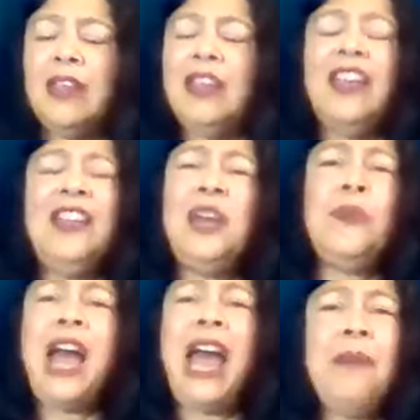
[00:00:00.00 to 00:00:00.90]
And they were
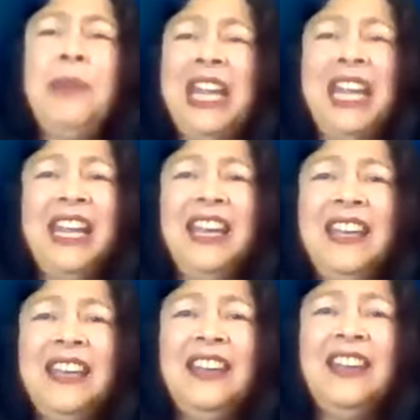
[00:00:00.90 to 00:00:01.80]
happy.
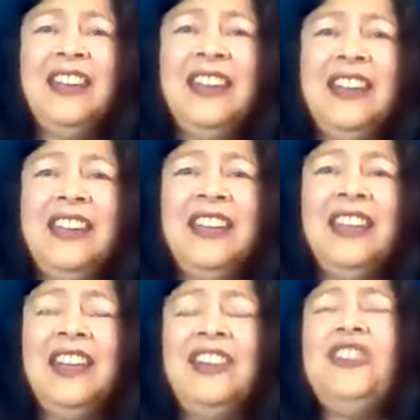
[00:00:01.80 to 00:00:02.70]
And